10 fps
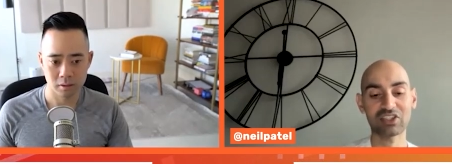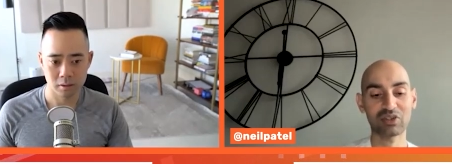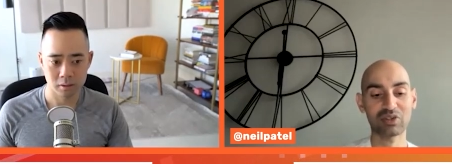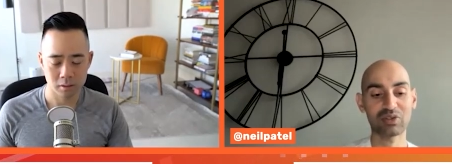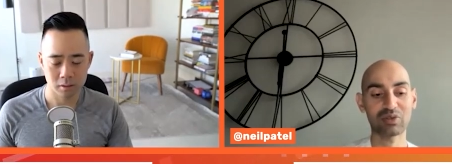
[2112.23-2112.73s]

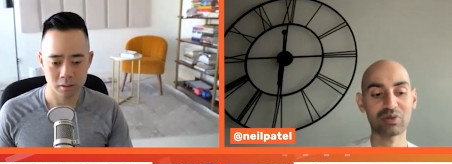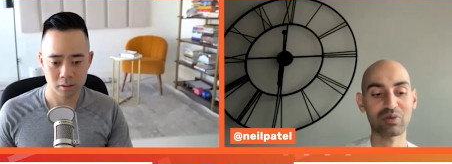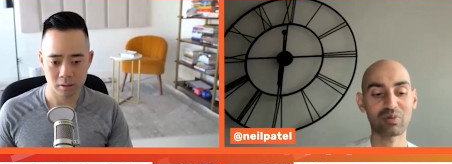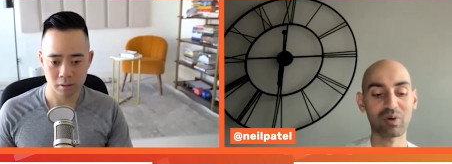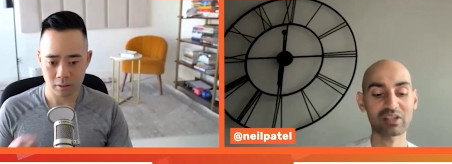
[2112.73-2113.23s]

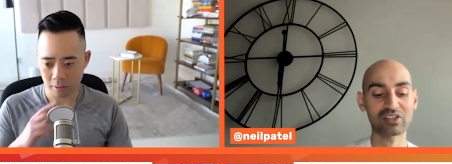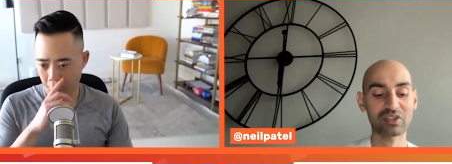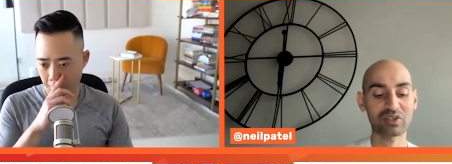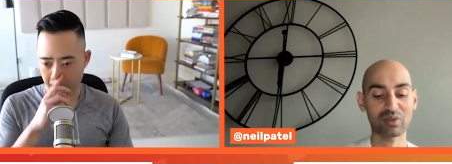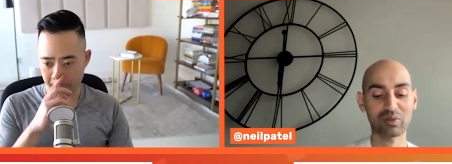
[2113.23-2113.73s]
Speaker 1: to want
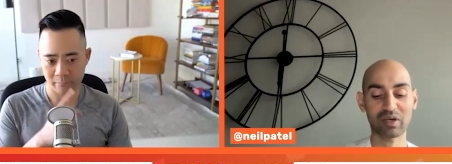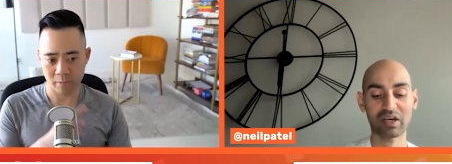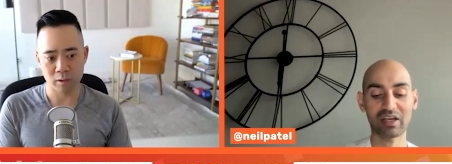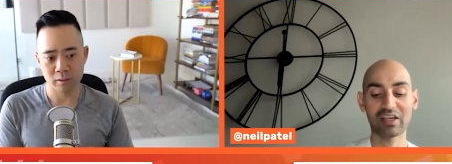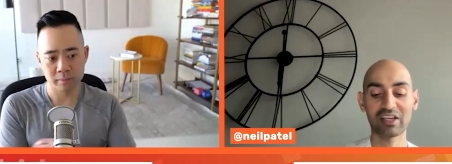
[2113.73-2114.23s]
to,
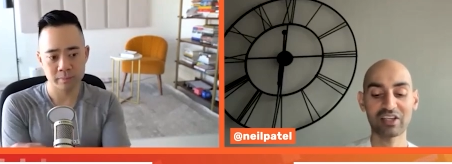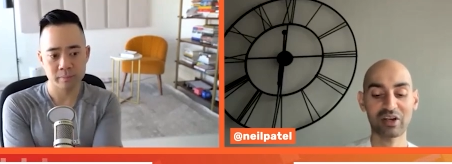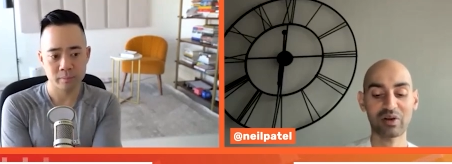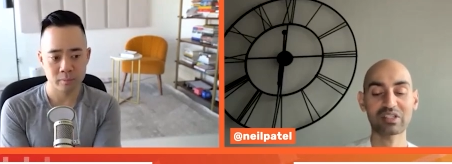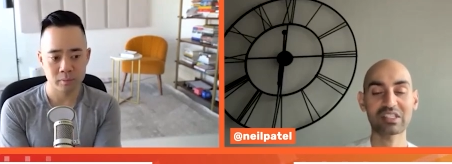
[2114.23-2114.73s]

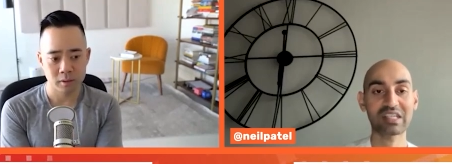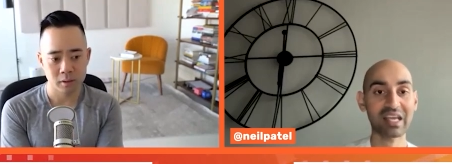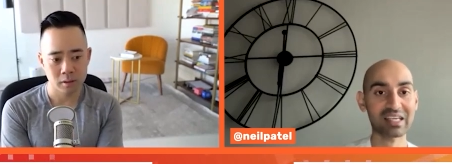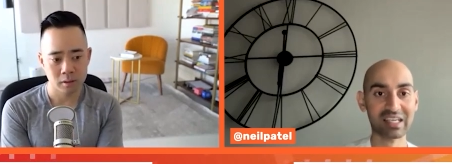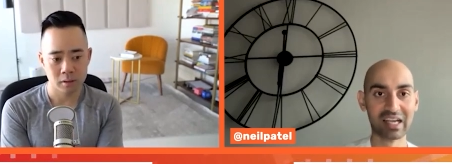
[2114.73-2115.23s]
you know,
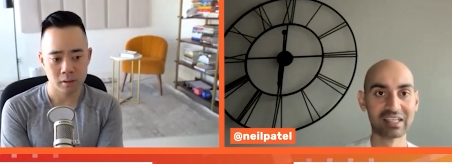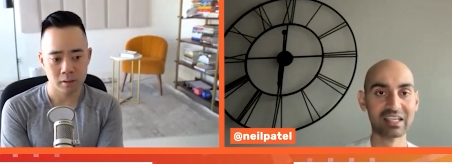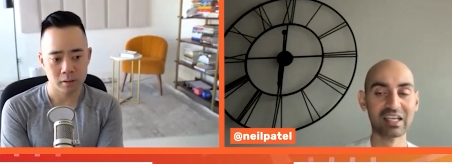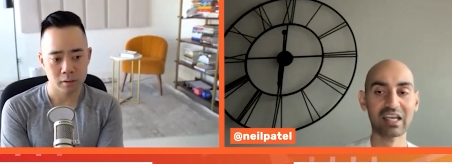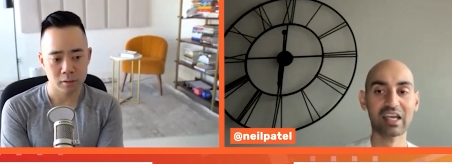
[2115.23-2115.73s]
stay
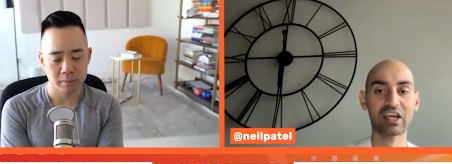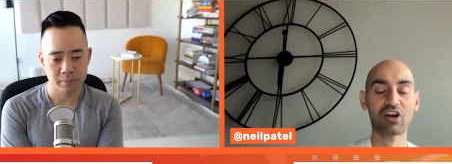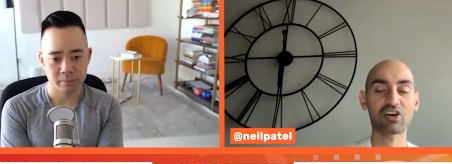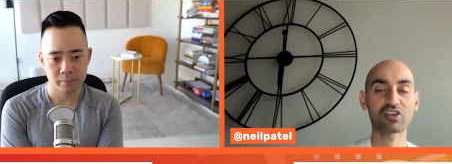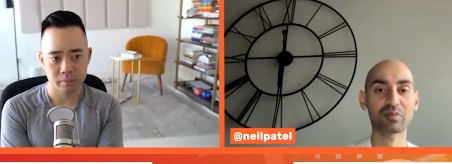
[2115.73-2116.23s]
connected
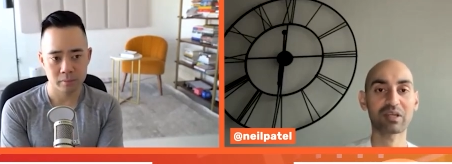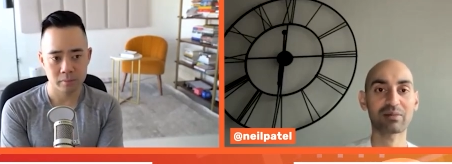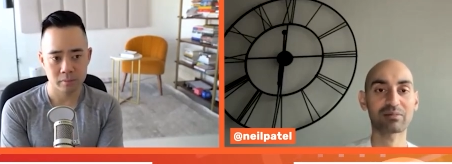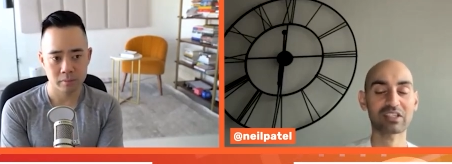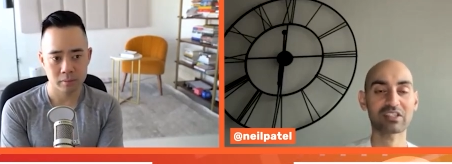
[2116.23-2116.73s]
and also
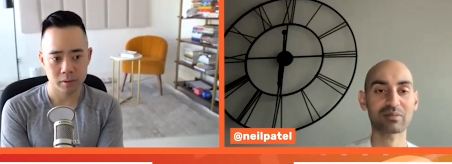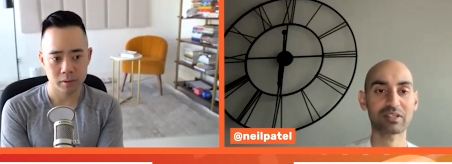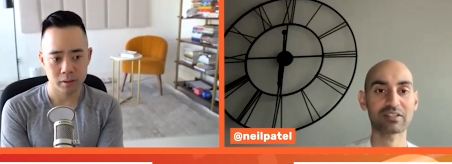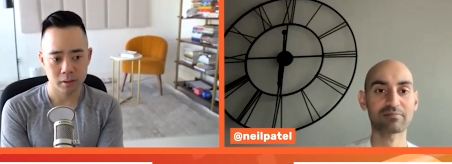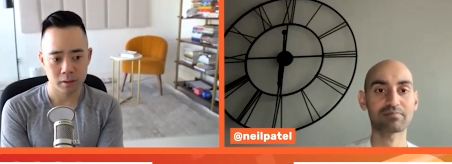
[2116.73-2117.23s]
become
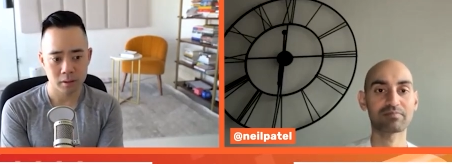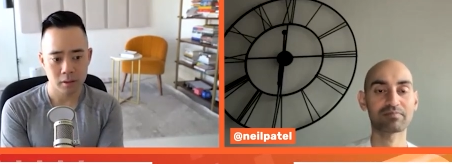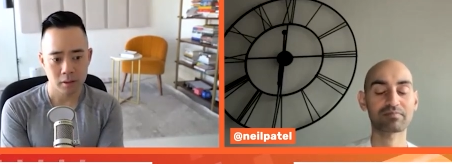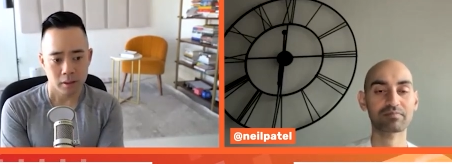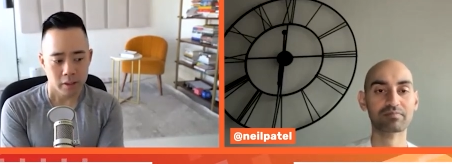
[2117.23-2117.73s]
customers.
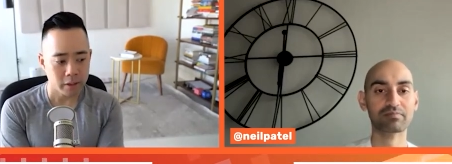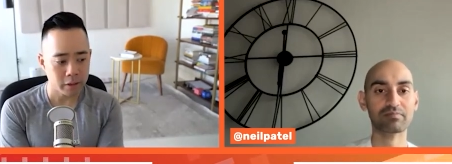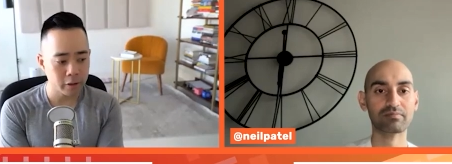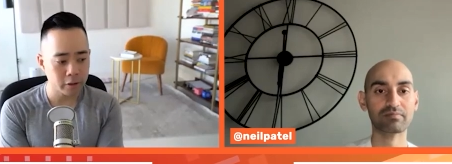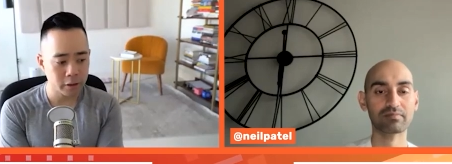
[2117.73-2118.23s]
Yeah,
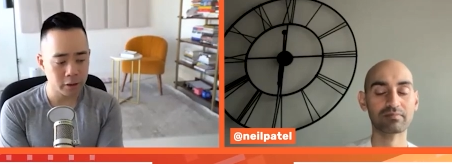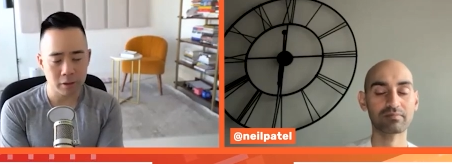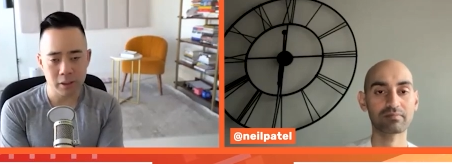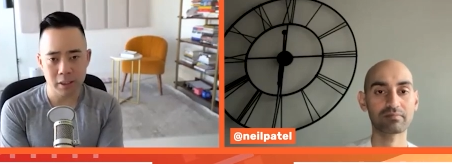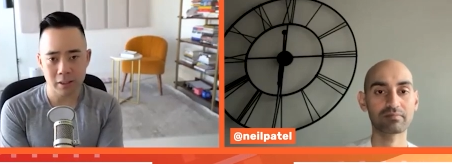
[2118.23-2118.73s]
Speaker 2: your
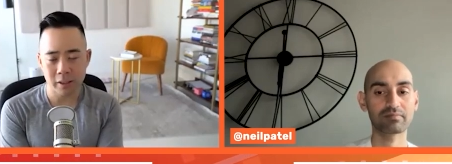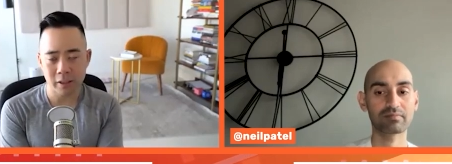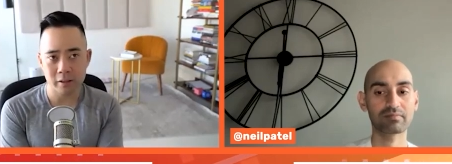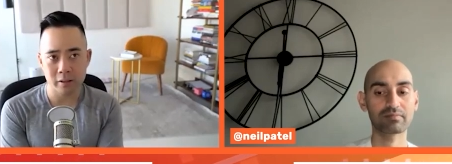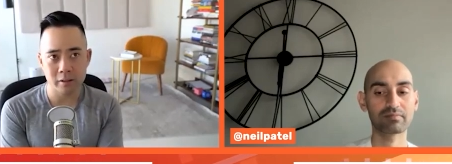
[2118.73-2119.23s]

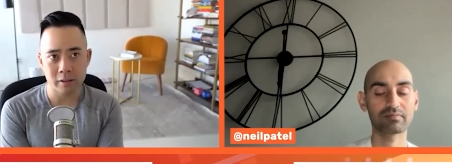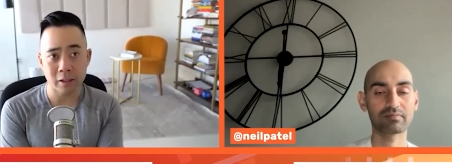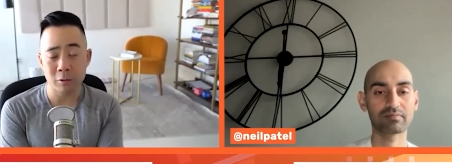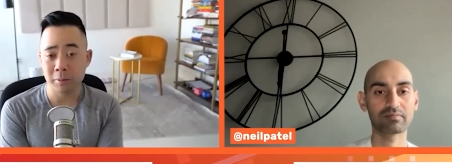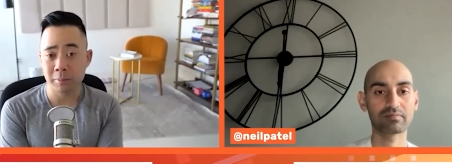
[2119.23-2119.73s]
storytelling that
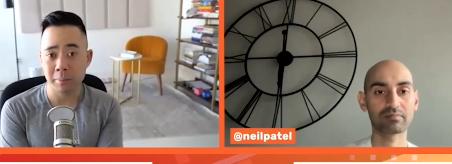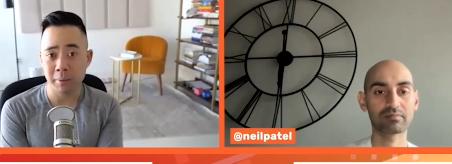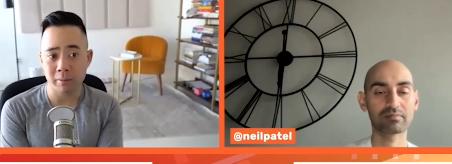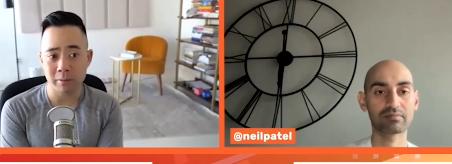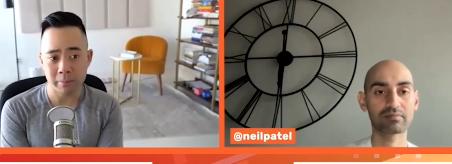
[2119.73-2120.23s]
ultimately
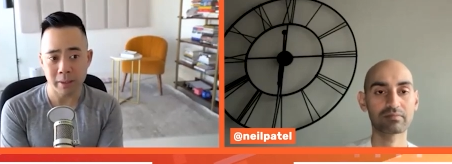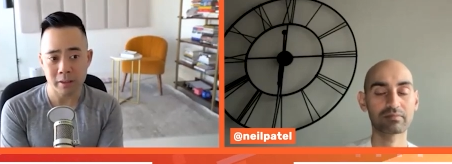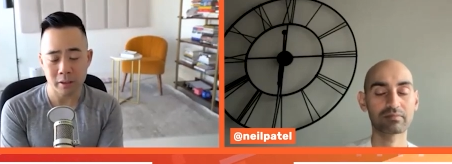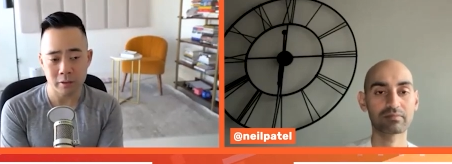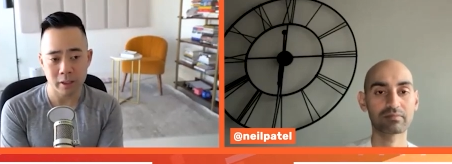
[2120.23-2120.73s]
becomes your
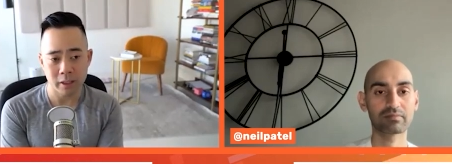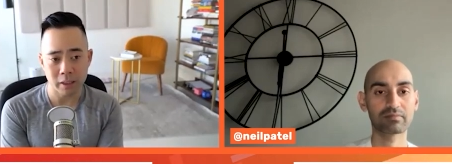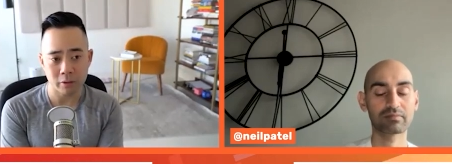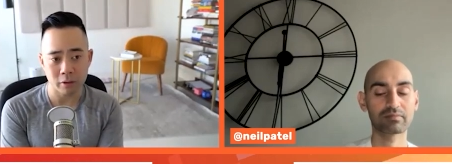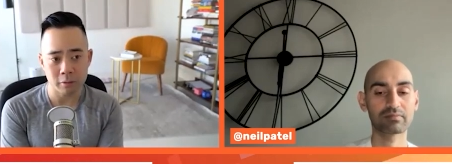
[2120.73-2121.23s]
message, right?
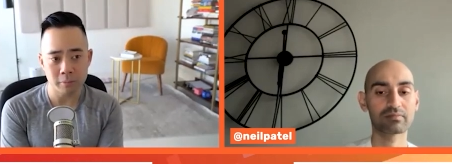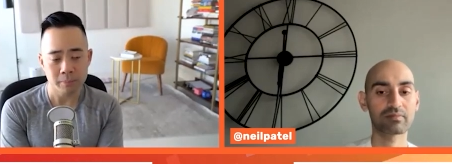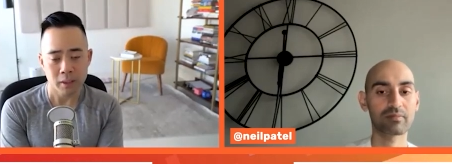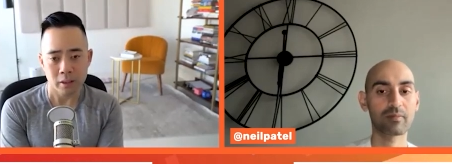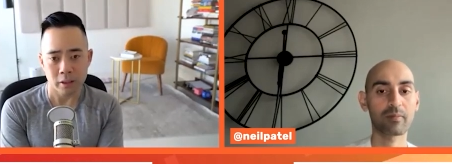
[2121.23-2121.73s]
And so,
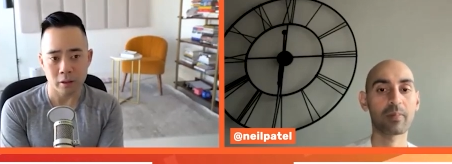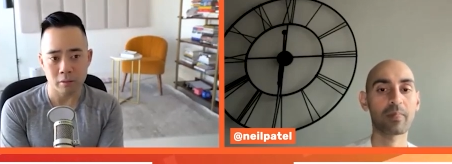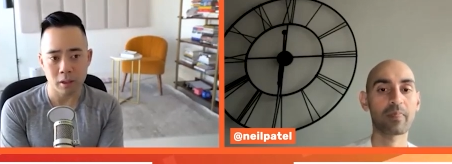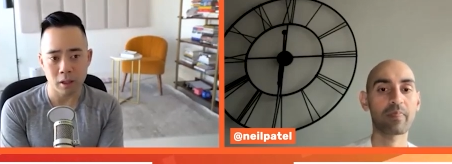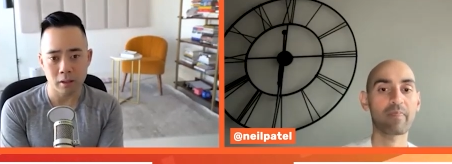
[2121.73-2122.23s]
you
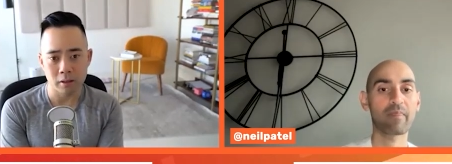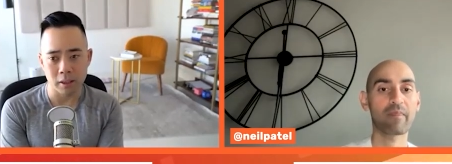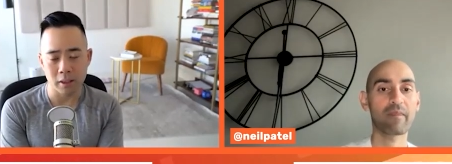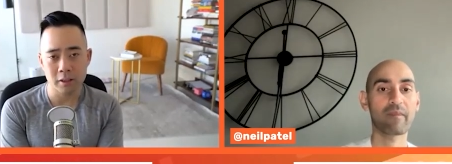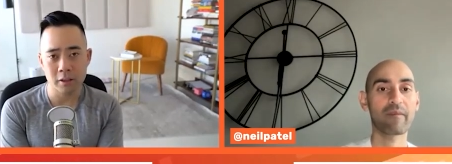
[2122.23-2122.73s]
know,
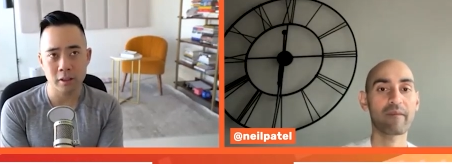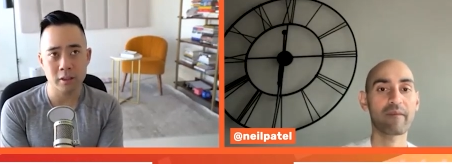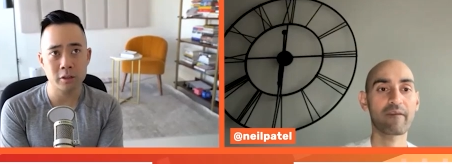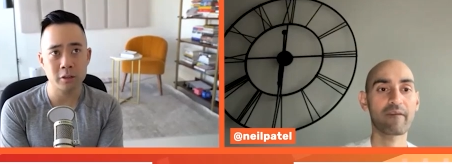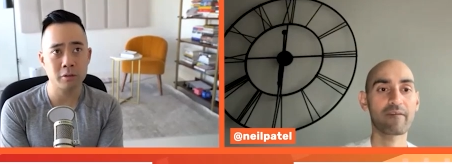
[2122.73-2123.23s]
let, let's
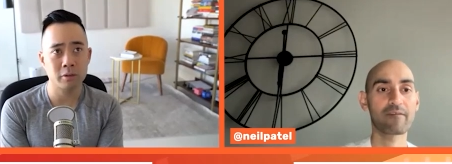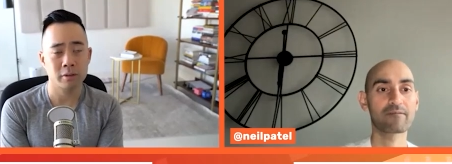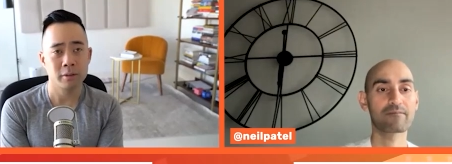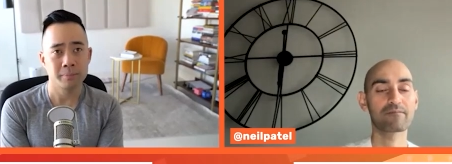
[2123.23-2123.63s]
let's use